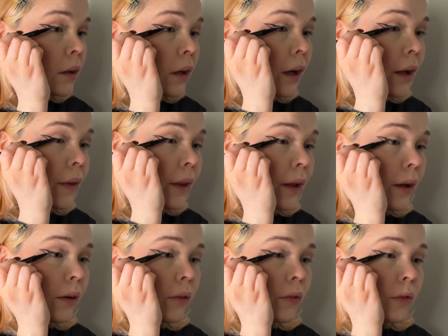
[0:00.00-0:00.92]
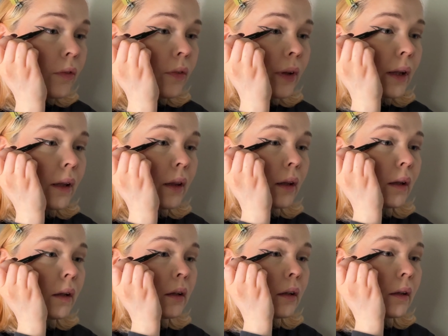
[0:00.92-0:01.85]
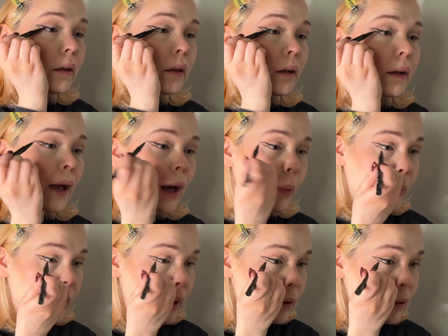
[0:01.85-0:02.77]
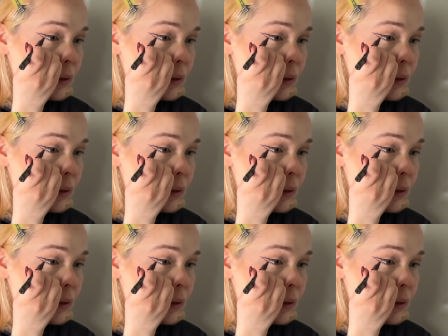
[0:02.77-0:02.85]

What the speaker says: and then fill the gap in.